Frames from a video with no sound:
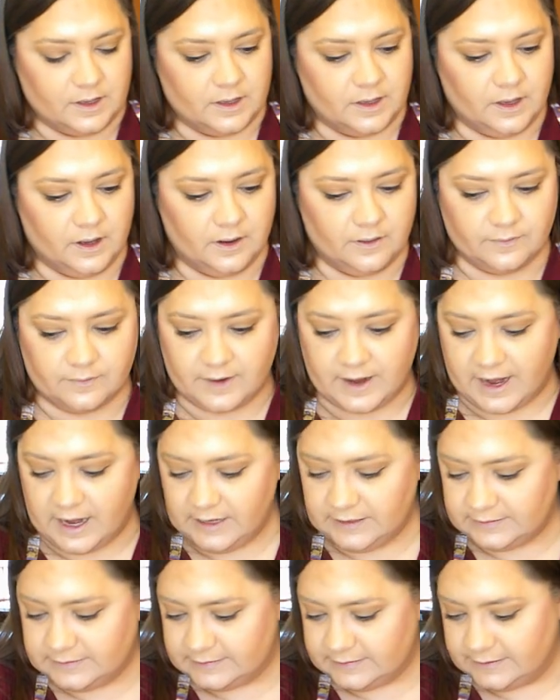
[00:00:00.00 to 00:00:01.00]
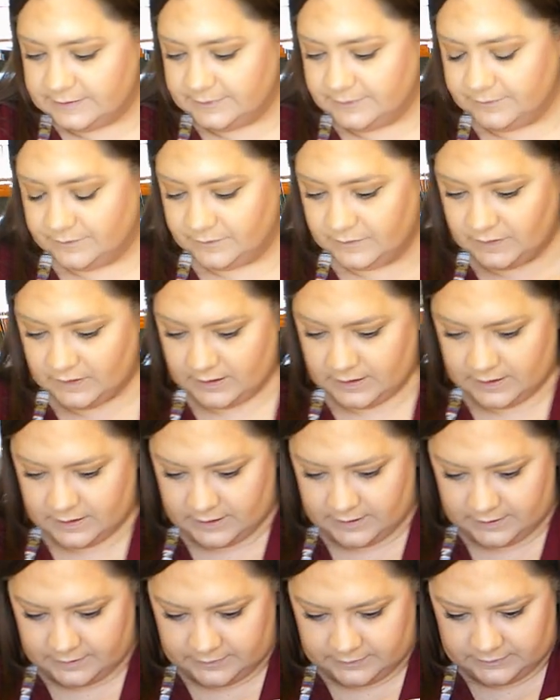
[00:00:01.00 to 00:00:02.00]
All right.
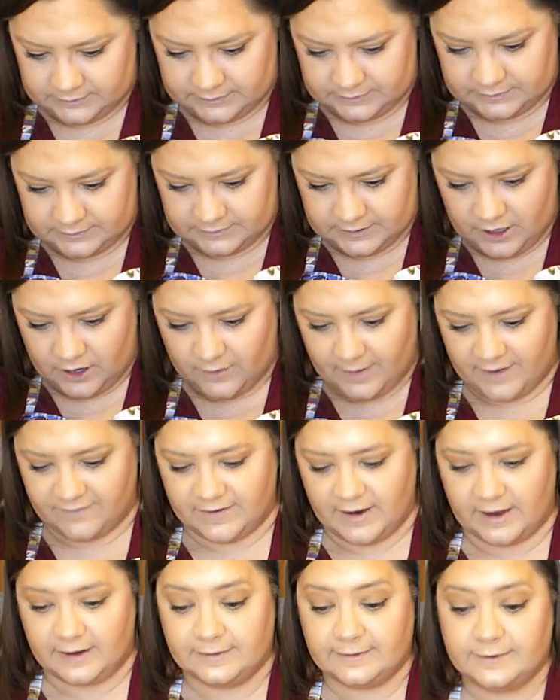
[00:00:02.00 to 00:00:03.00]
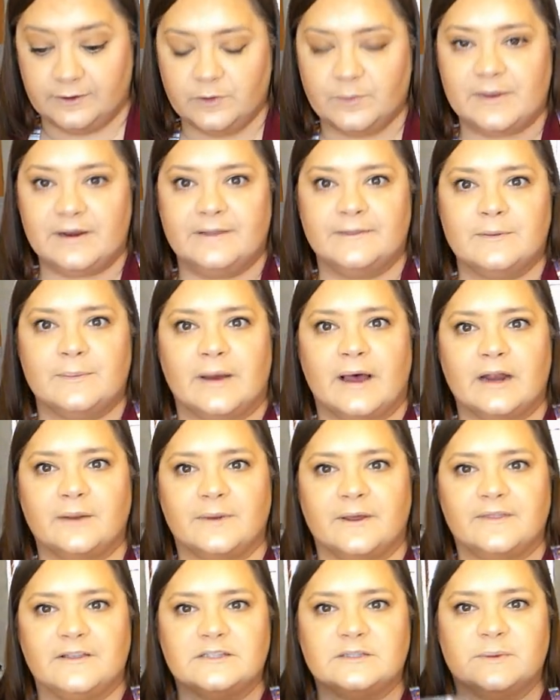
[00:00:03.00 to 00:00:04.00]
So I've got a little bit in the bottom
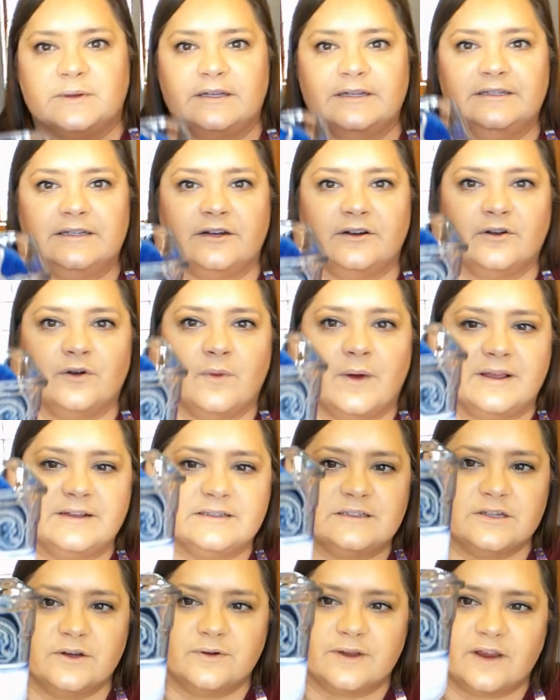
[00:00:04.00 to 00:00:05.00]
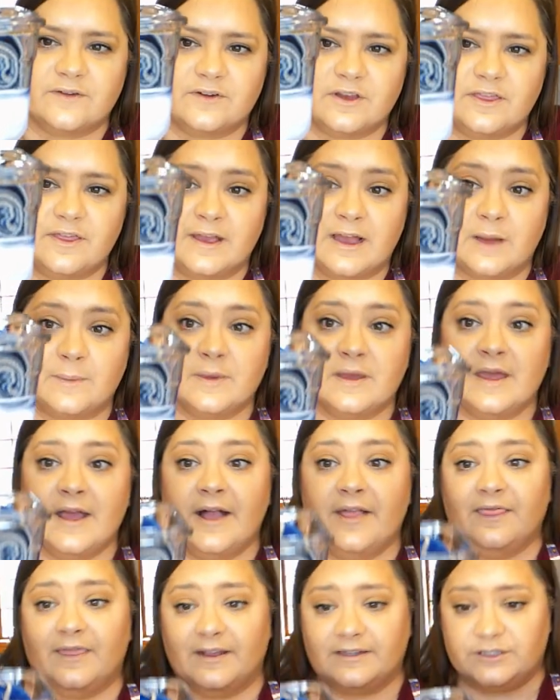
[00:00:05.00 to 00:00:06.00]
on this one. It didn't quite soak everything up.
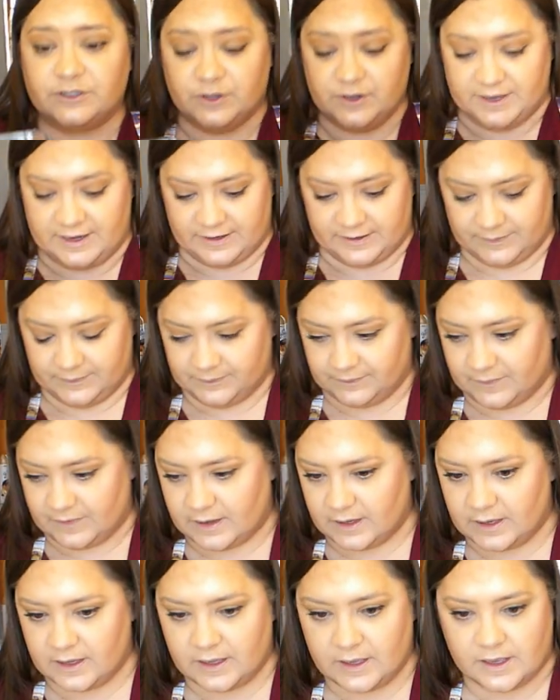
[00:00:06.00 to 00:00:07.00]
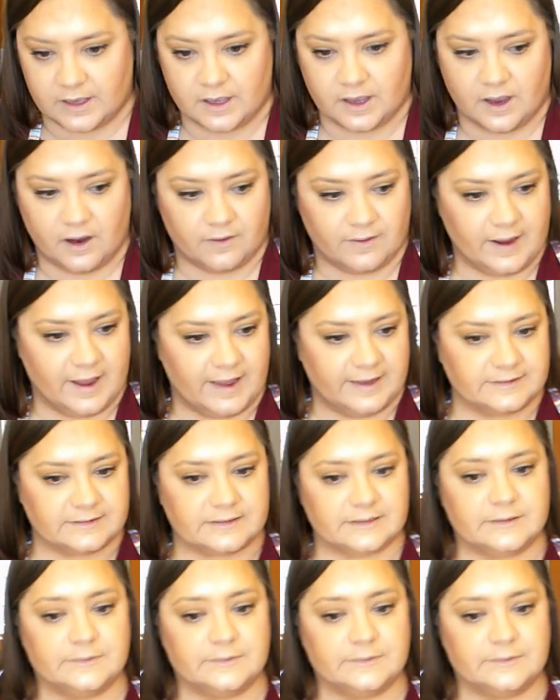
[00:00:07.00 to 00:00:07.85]
That's good. All right.